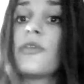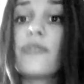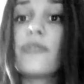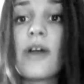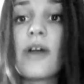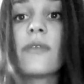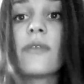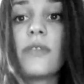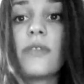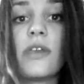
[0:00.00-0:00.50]
the
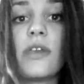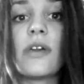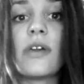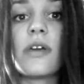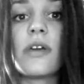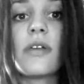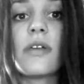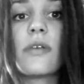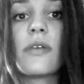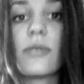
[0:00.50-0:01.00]

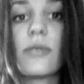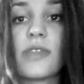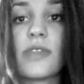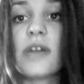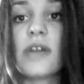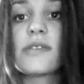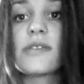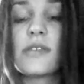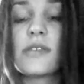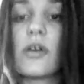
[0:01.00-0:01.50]
founding
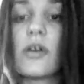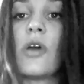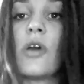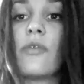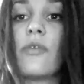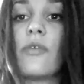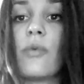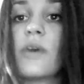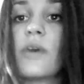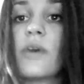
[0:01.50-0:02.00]
text
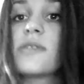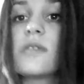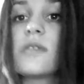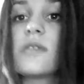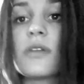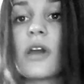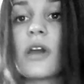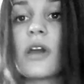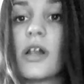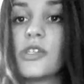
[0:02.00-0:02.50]
of Western